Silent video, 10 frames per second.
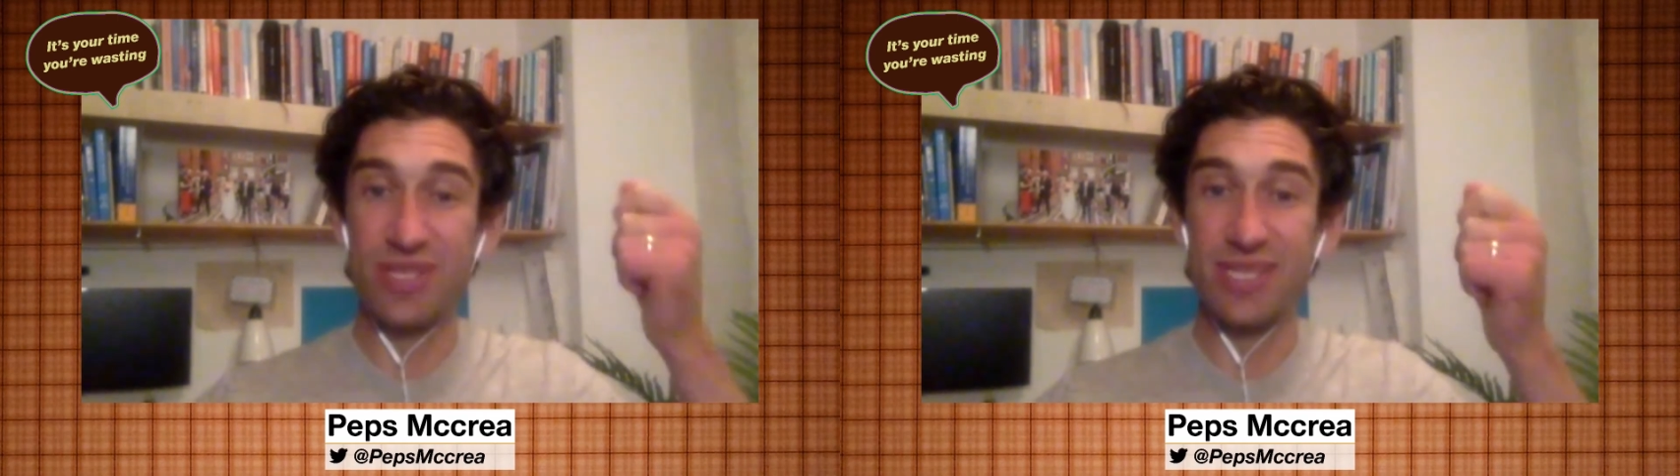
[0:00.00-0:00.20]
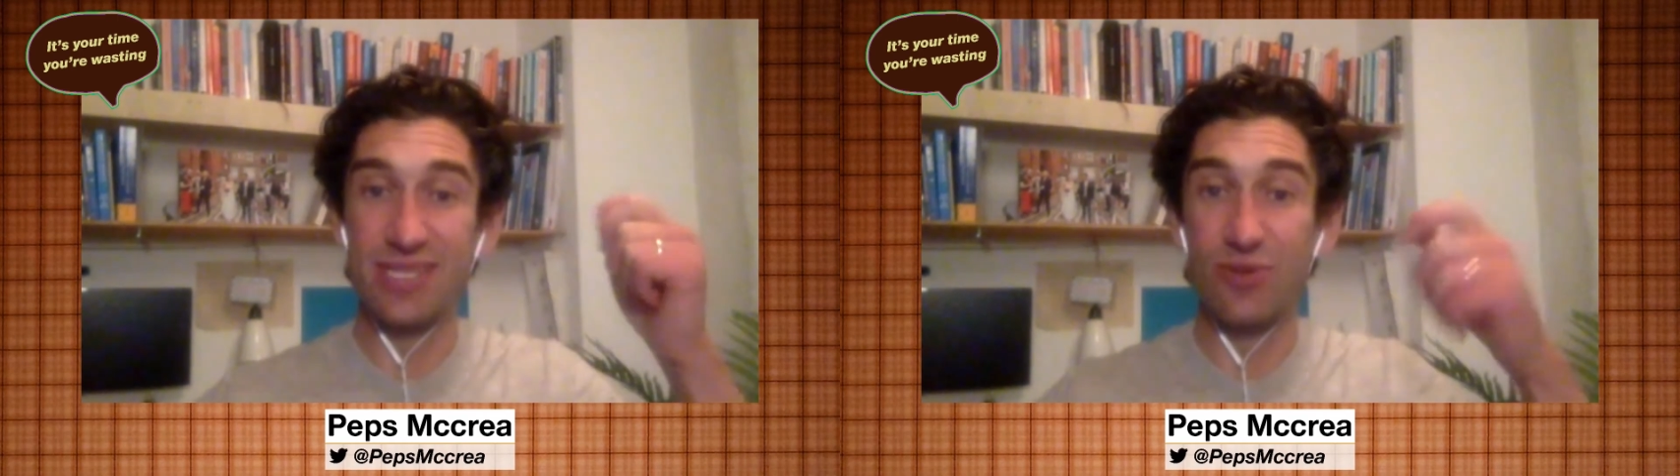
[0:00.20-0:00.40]

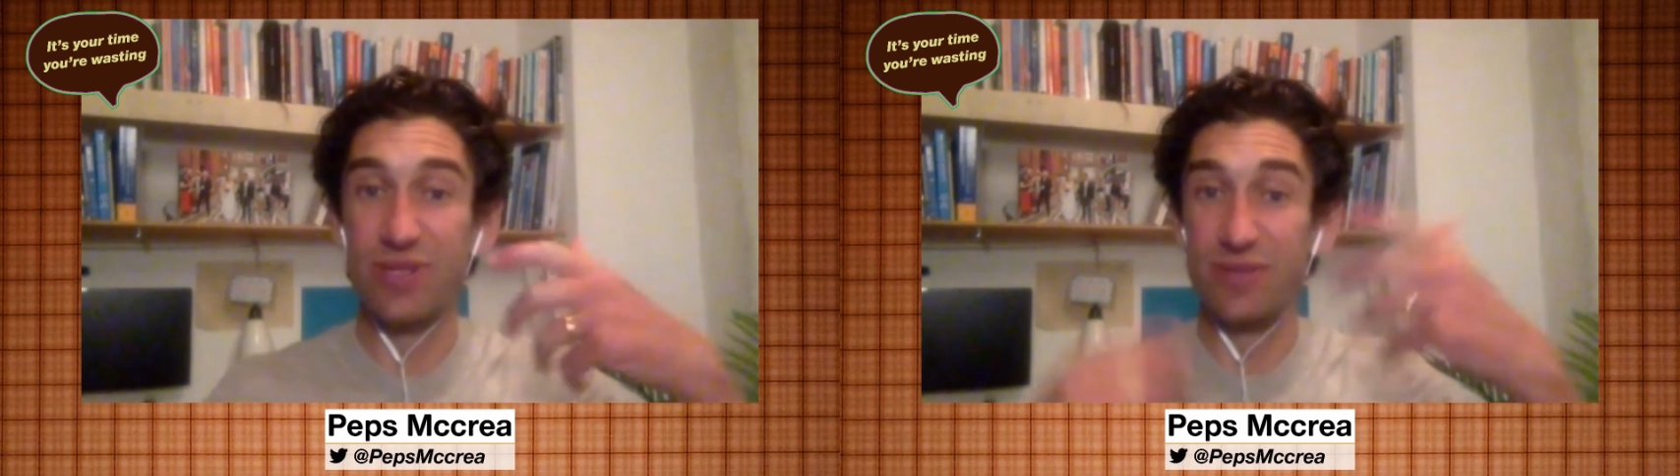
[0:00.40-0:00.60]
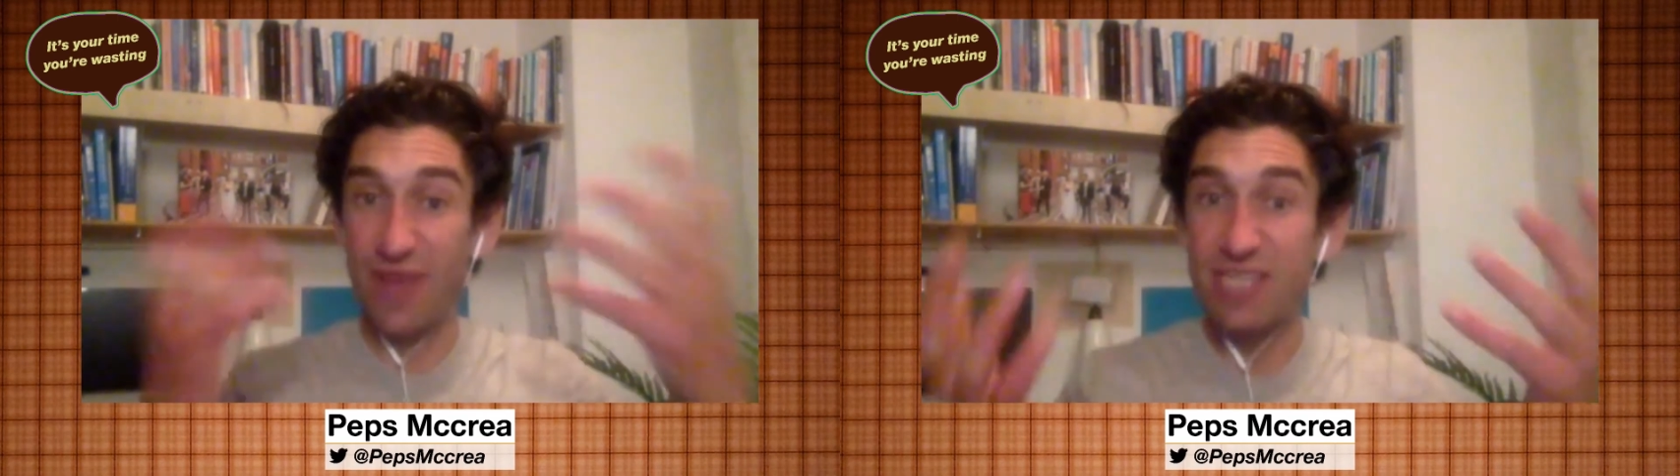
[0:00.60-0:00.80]
this
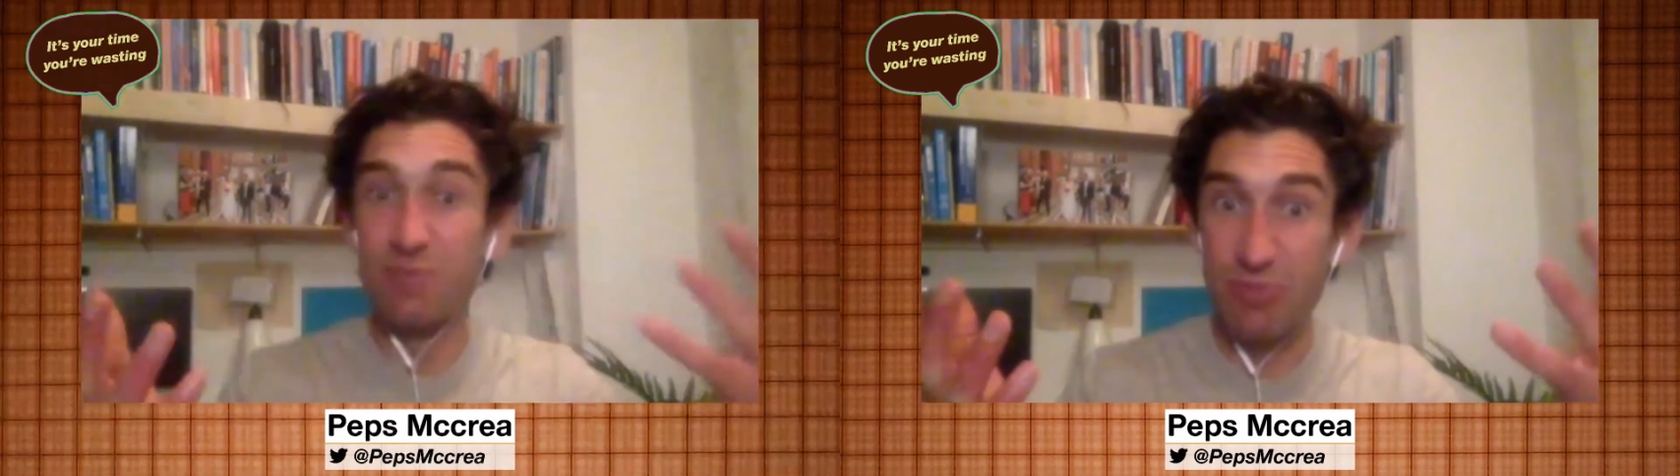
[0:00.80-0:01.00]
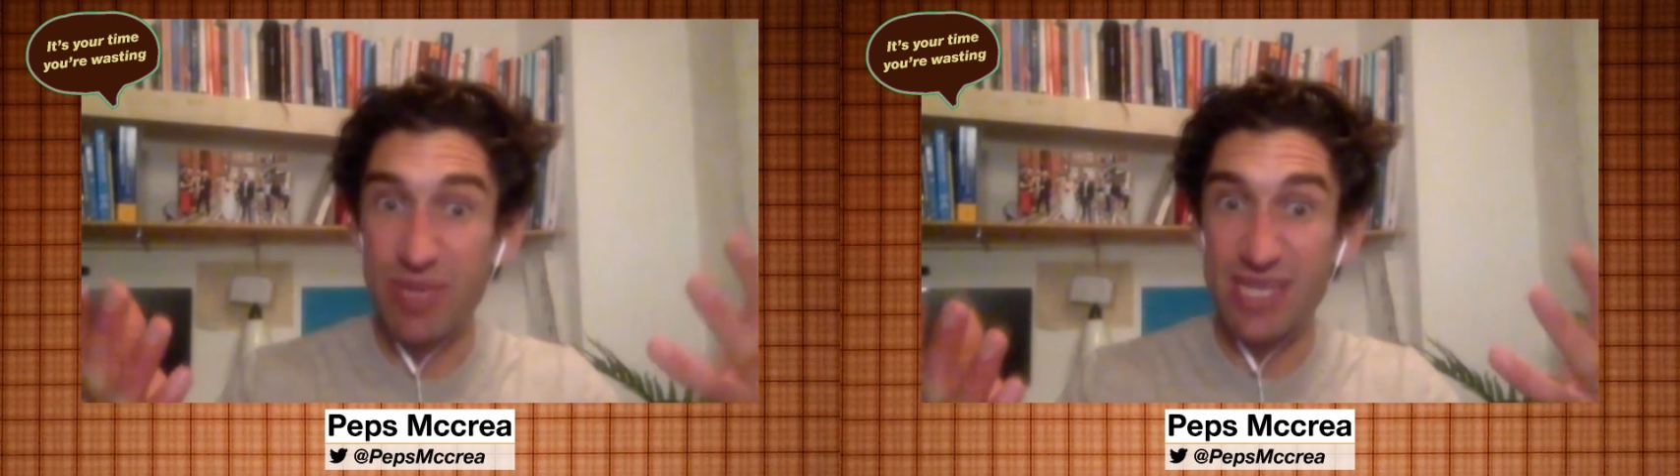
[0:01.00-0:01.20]
whole
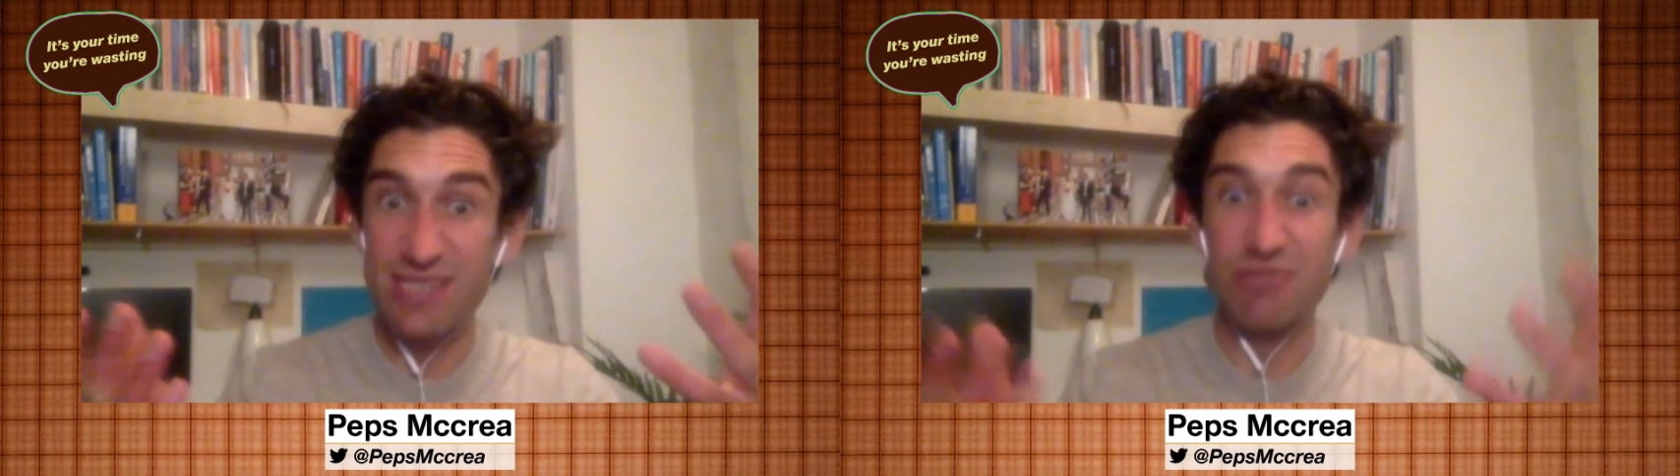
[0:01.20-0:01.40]
investment piece.